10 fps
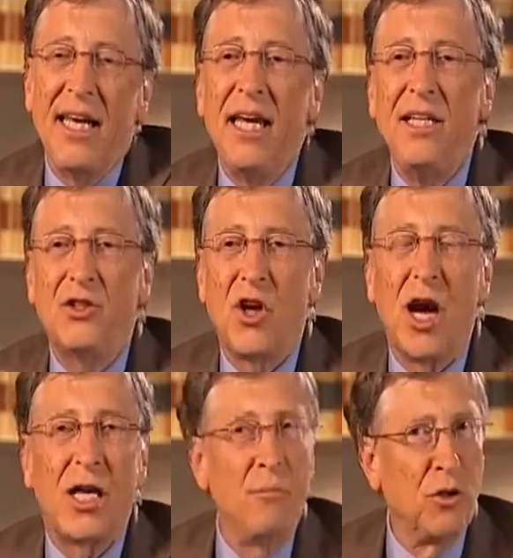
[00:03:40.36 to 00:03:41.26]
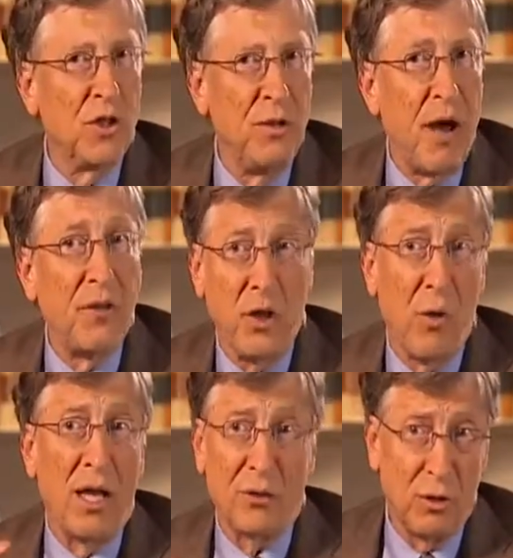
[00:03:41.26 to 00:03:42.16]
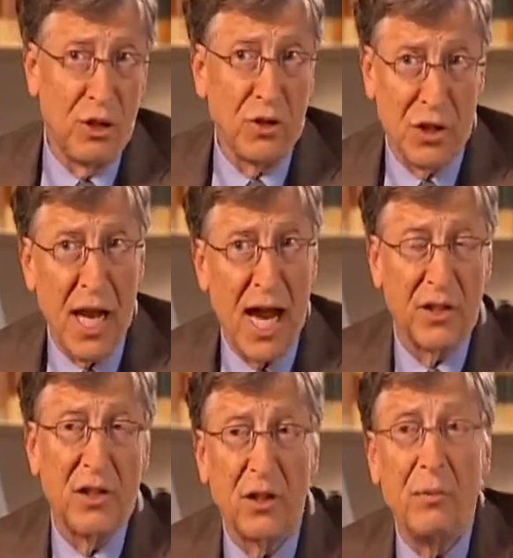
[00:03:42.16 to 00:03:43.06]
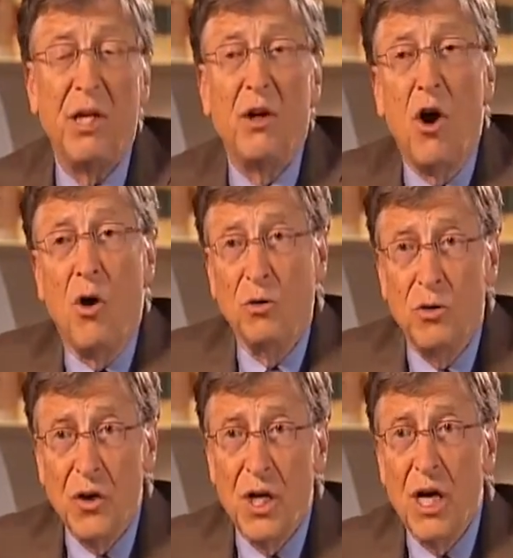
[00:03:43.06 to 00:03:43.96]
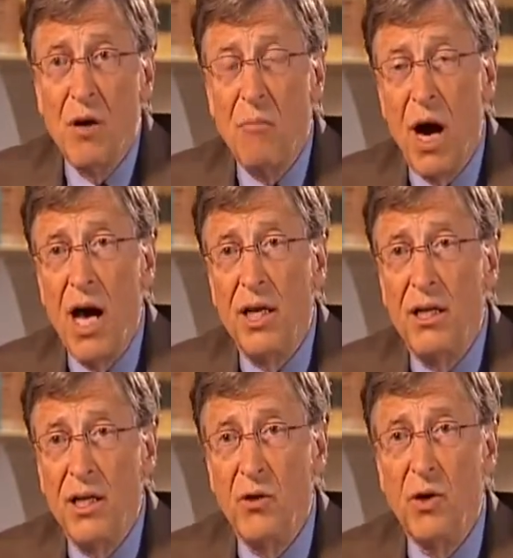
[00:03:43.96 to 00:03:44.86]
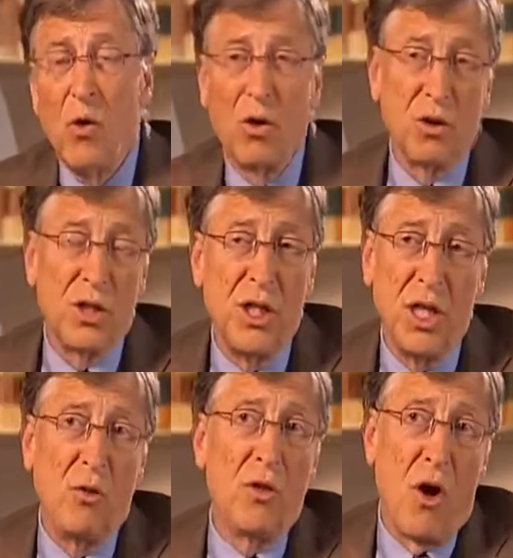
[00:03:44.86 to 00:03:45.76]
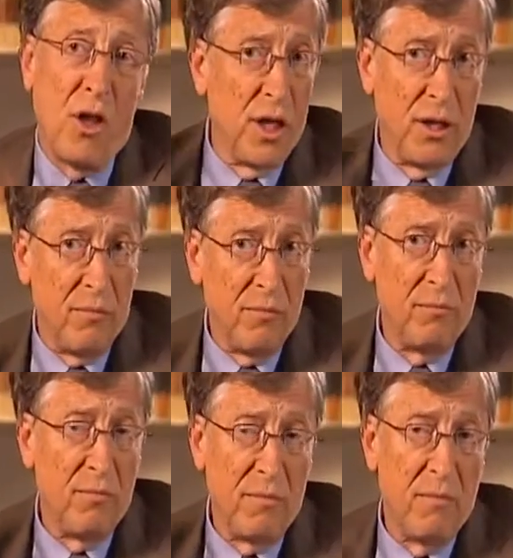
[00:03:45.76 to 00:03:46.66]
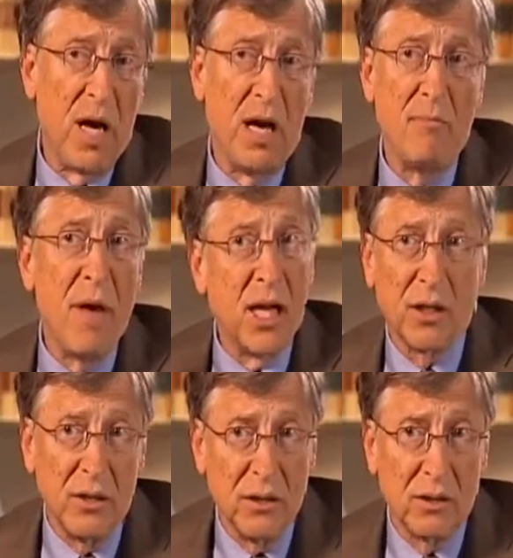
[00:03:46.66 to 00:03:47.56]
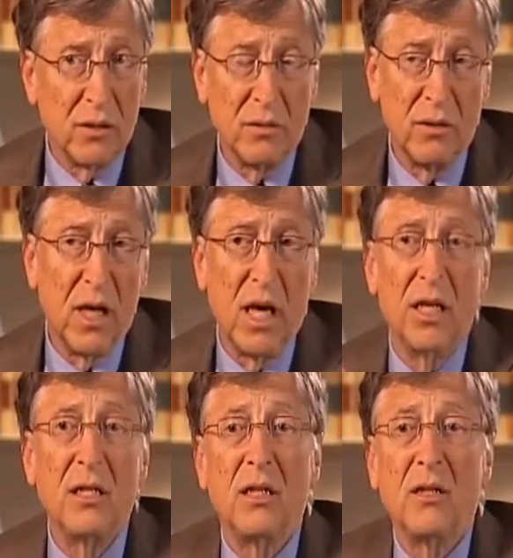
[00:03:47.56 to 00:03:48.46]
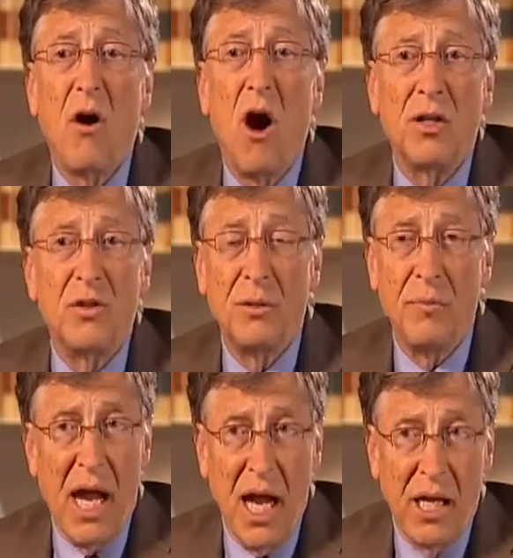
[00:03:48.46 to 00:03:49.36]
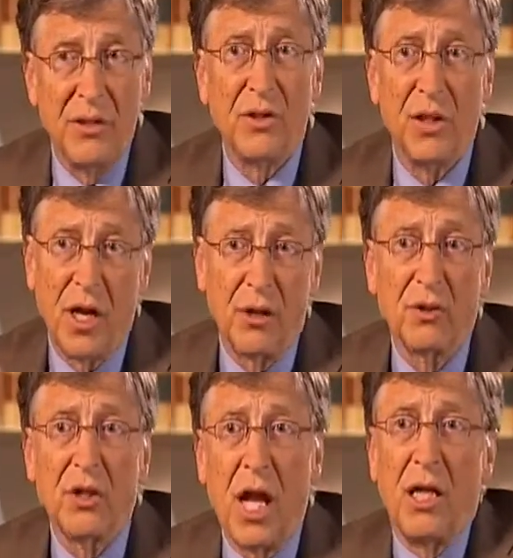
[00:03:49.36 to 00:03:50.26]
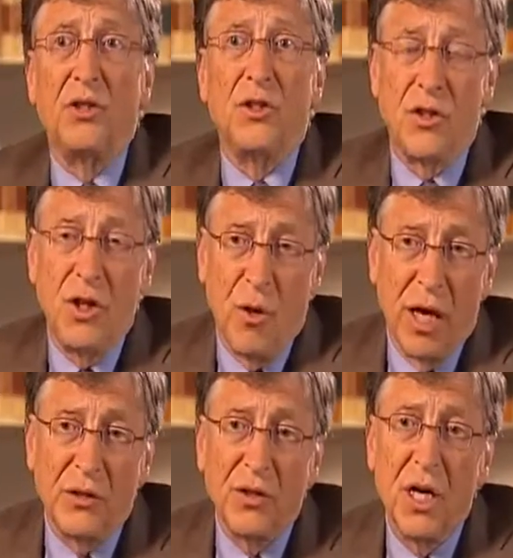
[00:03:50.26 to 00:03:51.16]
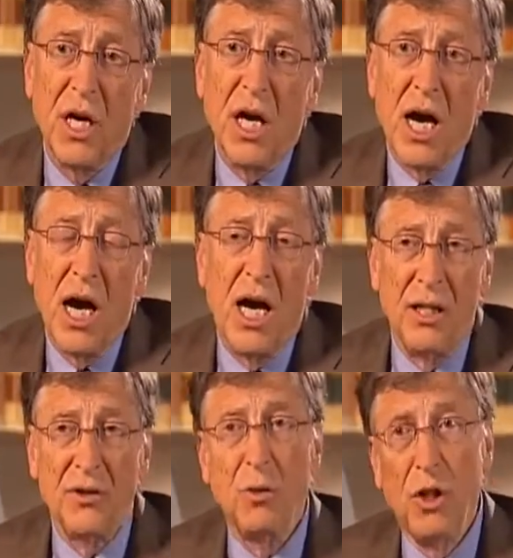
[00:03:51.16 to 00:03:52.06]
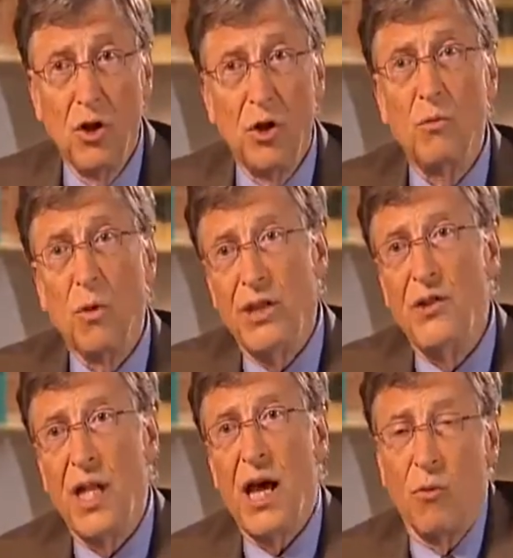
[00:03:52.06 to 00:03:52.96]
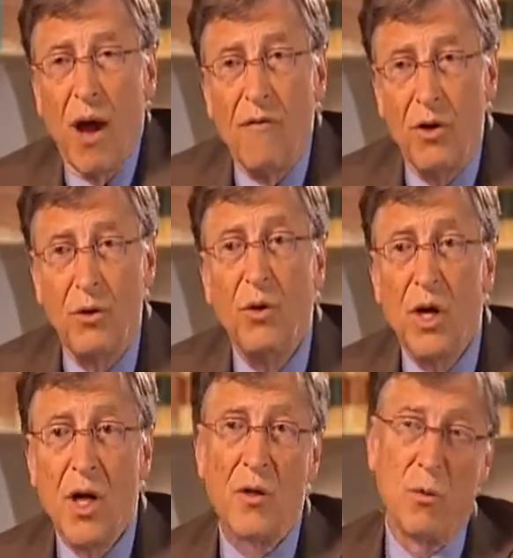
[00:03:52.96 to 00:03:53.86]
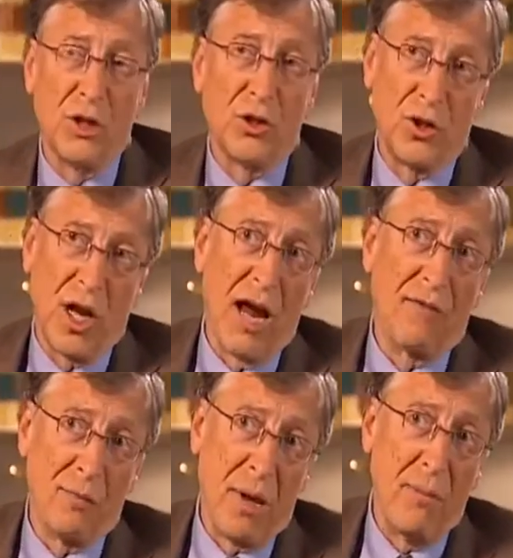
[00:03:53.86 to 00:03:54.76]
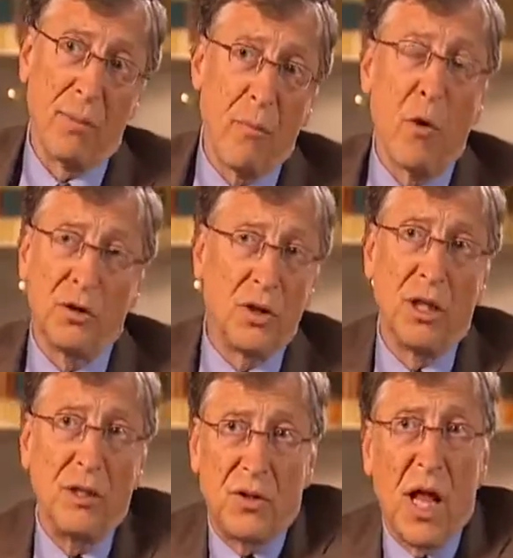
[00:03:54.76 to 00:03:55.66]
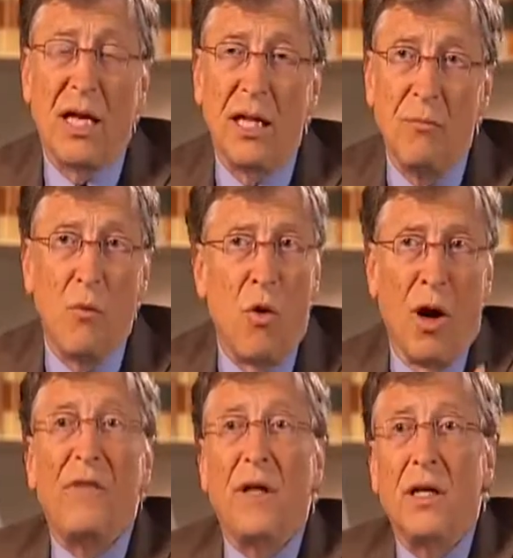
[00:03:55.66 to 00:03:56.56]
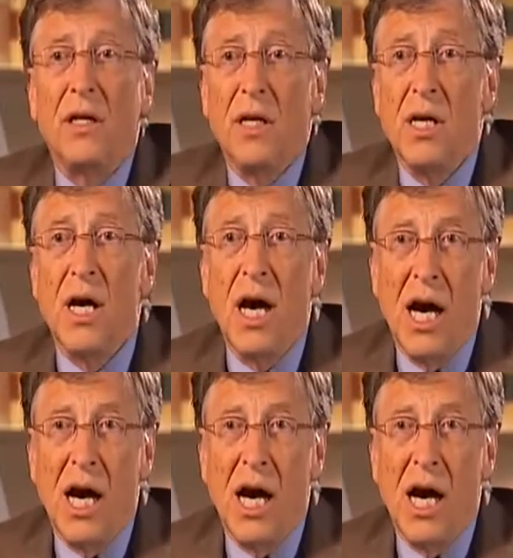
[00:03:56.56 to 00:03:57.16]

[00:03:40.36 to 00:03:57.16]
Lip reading: He's talking mostly about the U.S., which is the tax system he knows. But in order to deal with all the medical cost demands and other challenges in the U.S., as we look at raising that revenue, the rich are going to have to pay proportionally slightly more. I think.